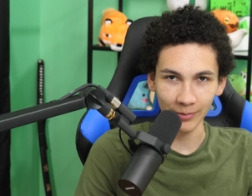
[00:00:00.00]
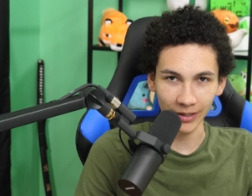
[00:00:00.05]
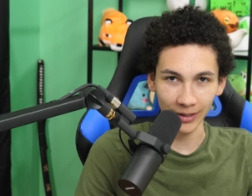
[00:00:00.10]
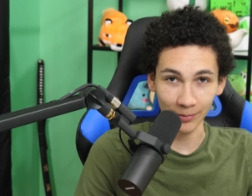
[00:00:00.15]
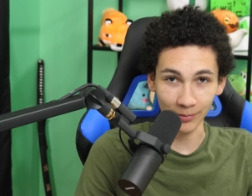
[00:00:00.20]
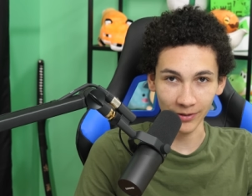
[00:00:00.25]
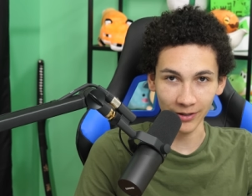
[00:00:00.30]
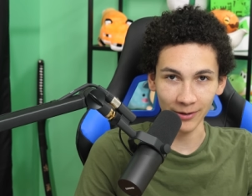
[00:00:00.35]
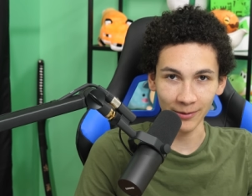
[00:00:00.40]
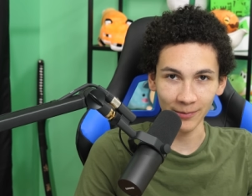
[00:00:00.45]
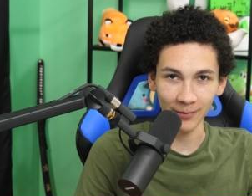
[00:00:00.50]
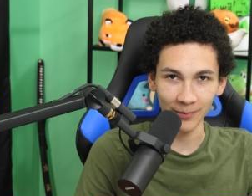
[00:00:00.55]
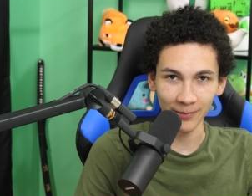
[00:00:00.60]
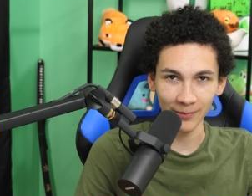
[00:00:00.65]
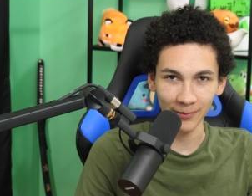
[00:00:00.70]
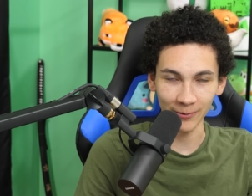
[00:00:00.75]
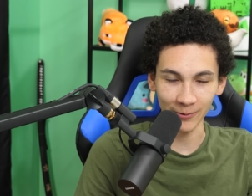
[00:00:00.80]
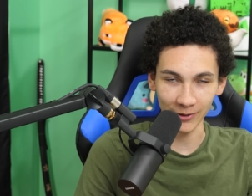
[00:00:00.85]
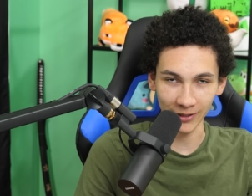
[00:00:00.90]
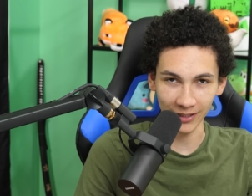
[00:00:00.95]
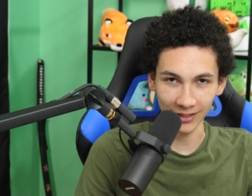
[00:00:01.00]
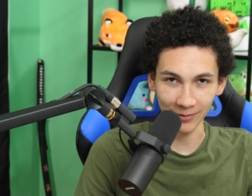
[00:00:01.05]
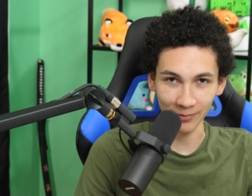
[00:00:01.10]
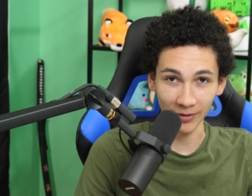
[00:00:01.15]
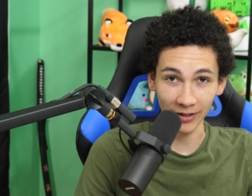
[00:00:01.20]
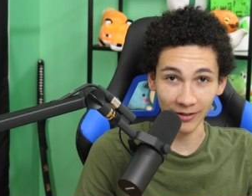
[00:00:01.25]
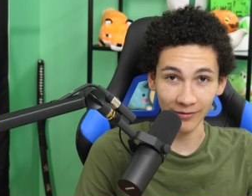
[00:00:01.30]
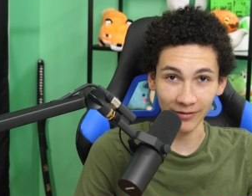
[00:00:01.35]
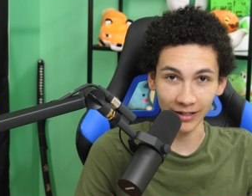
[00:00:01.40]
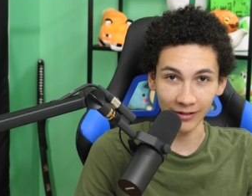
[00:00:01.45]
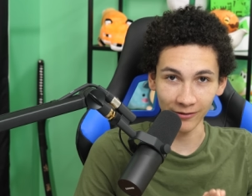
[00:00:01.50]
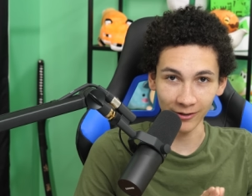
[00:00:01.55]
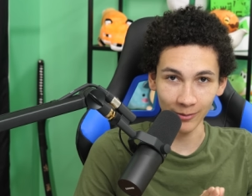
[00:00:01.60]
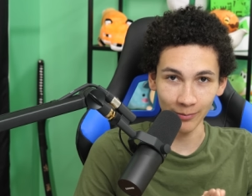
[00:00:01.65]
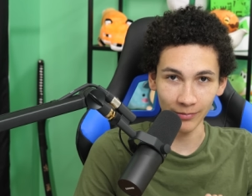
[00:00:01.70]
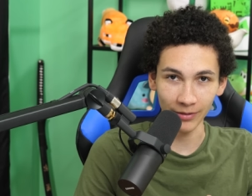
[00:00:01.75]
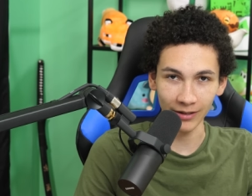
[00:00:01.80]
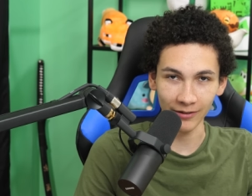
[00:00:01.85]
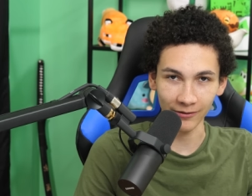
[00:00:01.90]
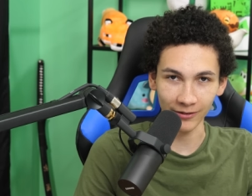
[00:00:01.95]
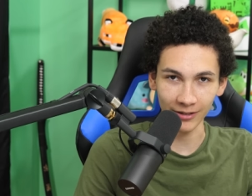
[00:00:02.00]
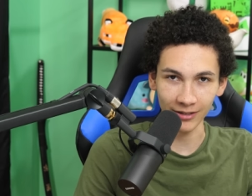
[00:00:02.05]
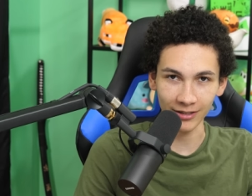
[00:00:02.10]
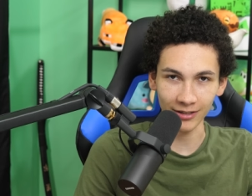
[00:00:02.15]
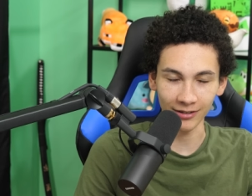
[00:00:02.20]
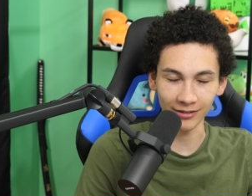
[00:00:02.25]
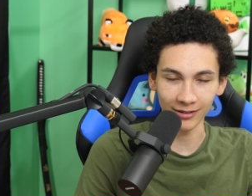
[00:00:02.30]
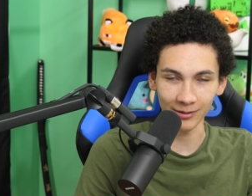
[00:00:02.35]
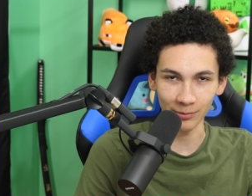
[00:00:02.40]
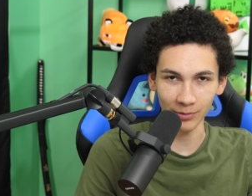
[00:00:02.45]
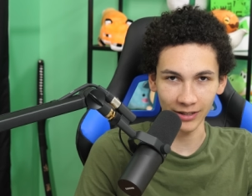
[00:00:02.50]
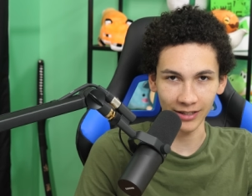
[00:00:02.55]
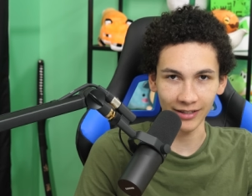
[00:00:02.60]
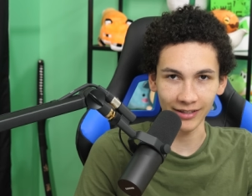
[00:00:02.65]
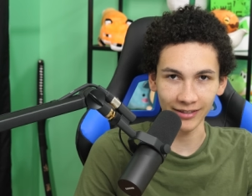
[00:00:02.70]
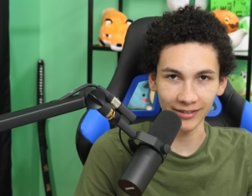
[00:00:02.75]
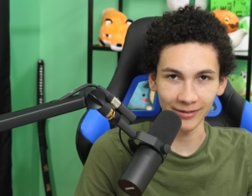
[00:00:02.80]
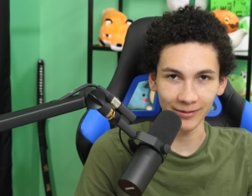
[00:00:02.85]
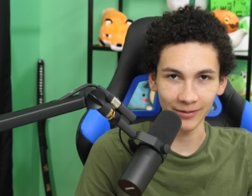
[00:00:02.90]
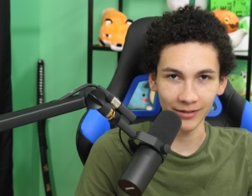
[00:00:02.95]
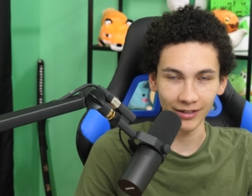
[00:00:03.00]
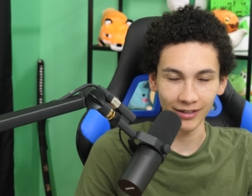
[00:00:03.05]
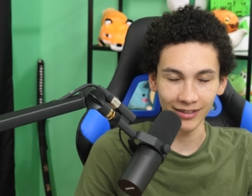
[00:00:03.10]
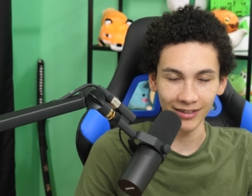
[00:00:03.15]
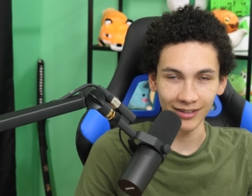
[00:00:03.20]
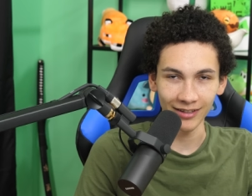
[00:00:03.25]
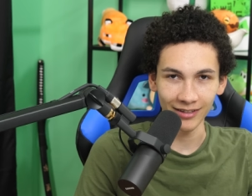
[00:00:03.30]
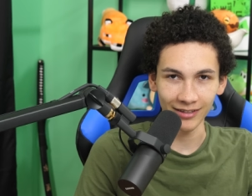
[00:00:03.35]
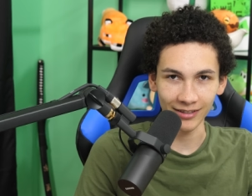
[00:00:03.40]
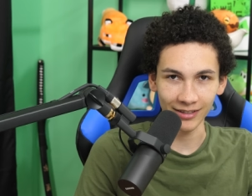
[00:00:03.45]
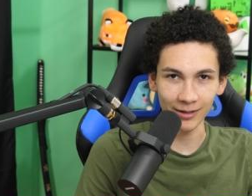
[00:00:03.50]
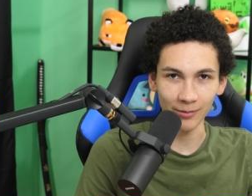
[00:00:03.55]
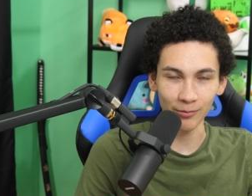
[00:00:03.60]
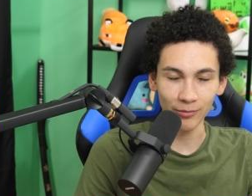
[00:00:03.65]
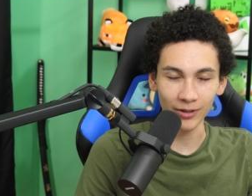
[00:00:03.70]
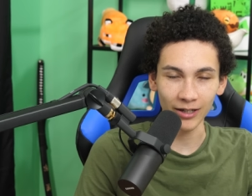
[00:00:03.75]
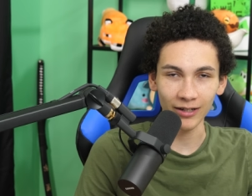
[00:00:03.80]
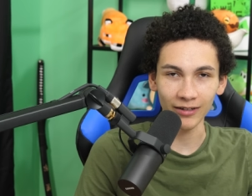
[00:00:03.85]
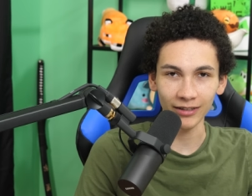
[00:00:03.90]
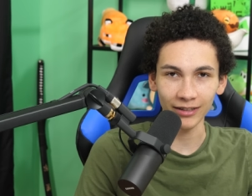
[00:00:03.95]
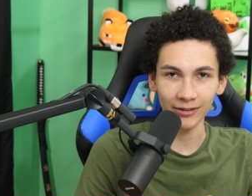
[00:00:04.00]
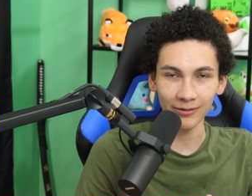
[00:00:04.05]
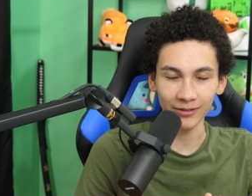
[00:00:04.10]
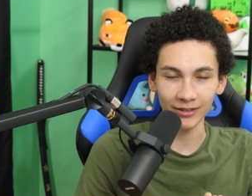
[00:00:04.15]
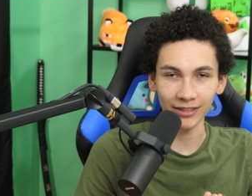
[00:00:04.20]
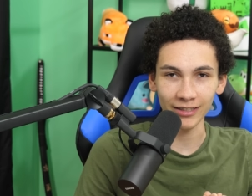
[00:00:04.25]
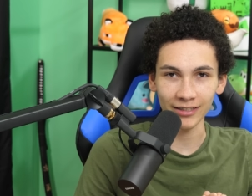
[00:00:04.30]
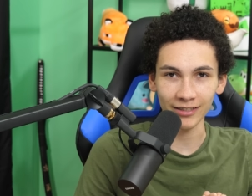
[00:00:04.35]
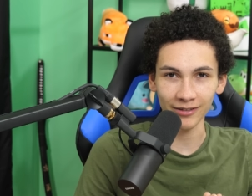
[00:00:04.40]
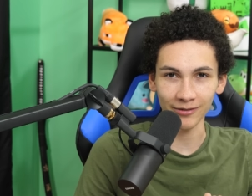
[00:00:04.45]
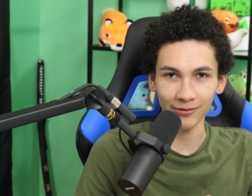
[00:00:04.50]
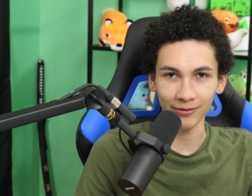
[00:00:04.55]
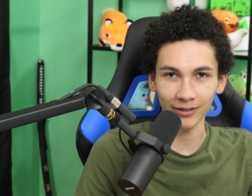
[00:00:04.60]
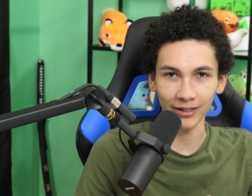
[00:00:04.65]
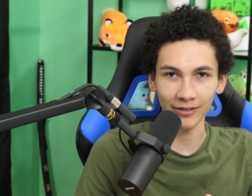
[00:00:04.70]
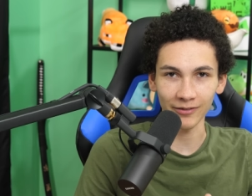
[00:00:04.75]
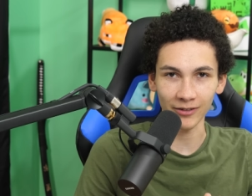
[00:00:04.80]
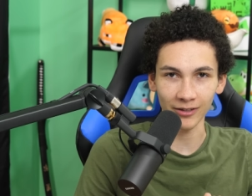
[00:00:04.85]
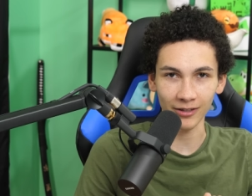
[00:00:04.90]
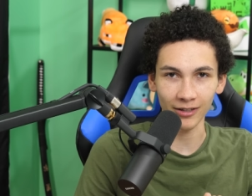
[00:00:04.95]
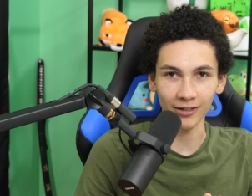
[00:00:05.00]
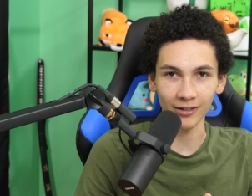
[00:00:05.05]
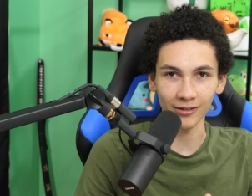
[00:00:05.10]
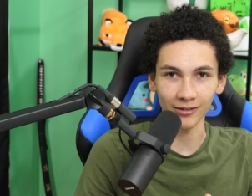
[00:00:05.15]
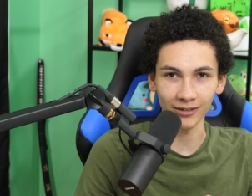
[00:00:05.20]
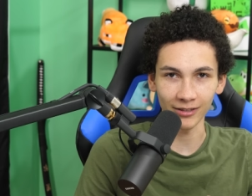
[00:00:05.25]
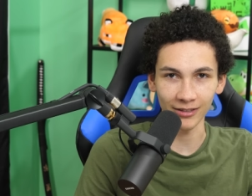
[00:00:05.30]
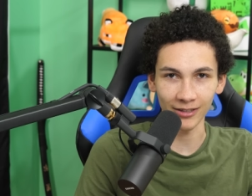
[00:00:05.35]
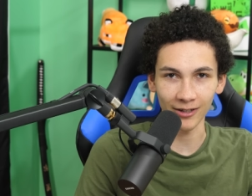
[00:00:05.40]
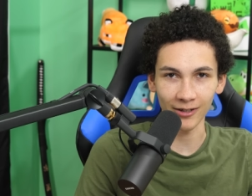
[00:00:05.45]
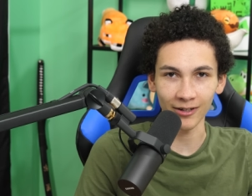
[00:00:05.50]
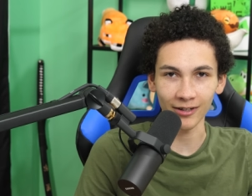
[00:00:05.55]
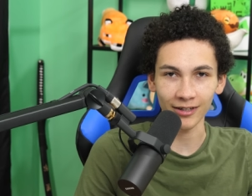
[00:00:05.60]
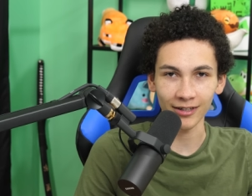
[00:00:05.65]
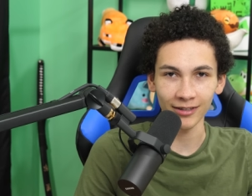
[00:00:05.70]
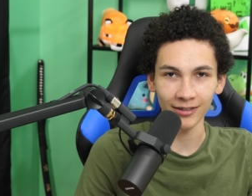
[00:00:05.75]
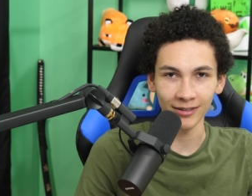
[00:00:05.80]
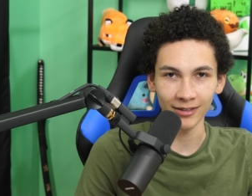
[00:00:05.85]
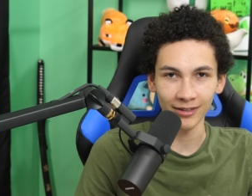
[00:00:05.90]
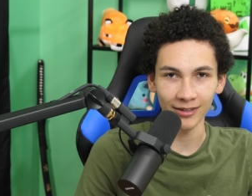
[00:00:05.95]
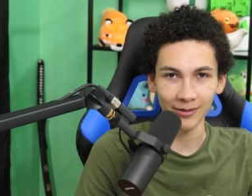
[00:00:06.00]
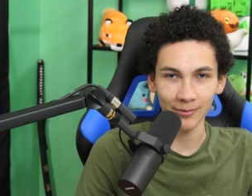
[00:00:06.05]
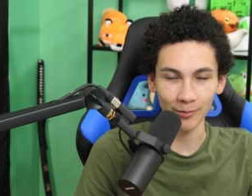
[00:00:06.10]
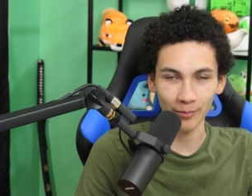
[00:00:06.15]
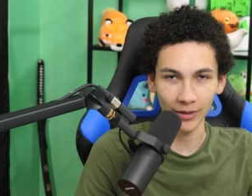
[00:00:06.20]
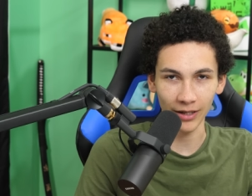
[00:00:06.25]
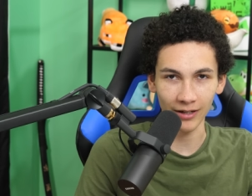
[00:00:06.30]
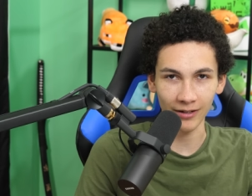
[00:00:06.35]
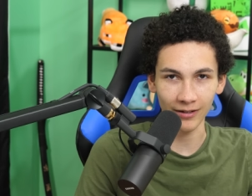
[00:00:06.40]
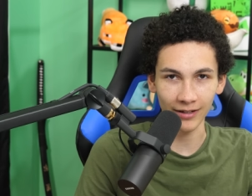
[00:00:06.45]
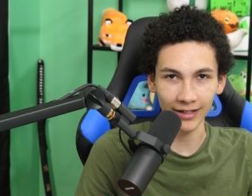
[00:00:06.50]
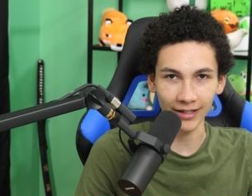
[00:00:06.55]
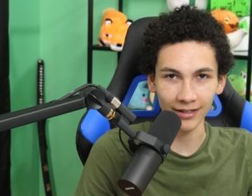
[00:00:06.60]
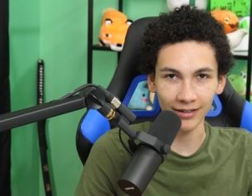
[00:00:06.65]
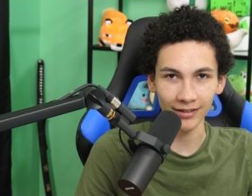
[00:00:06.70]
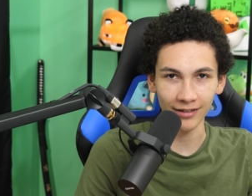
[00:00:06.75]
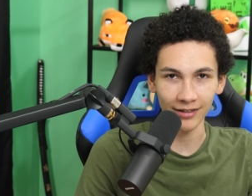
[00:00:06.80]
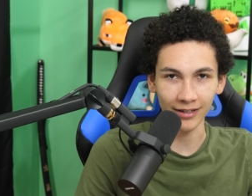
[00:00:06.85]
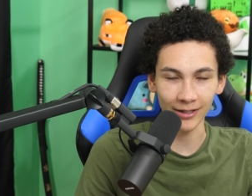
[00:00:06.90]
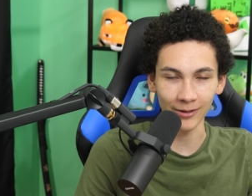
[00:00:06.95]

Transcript: Pepper, which is my favorite beverage on the planet, temporarily released a flavor called Dark Berry.